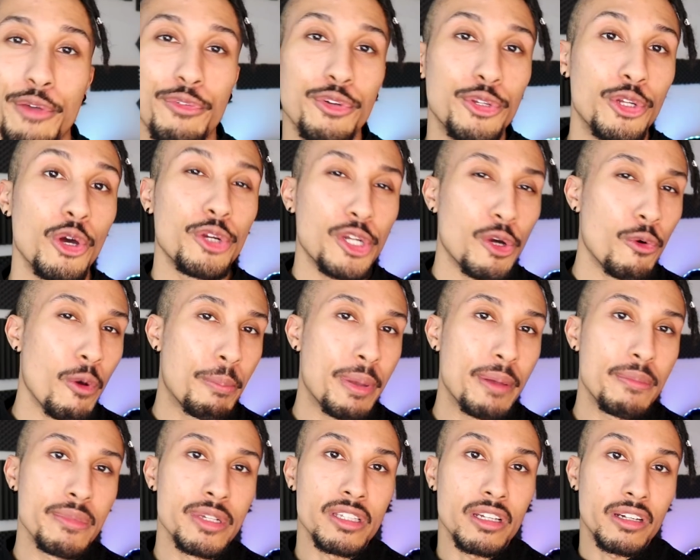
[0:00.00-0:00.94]
If you don't know what
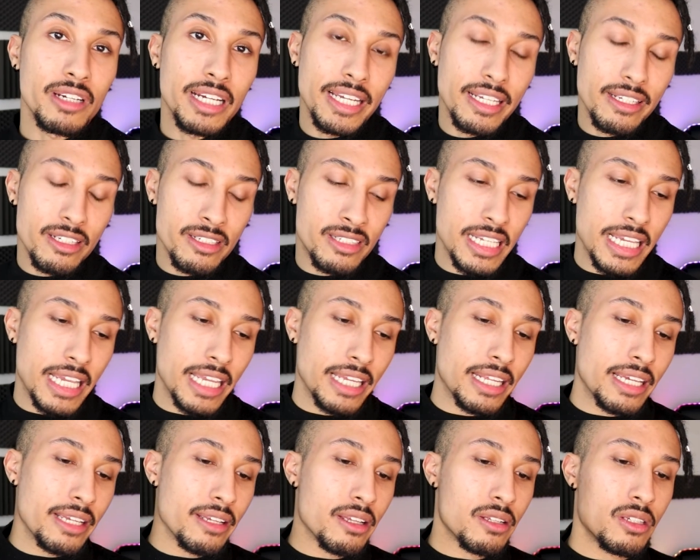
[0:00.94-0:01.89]
Pimsleur is,
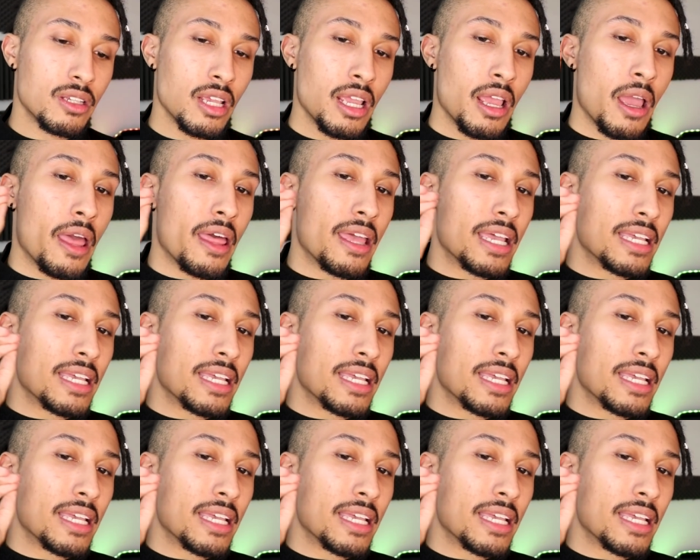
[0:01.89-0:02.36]
it is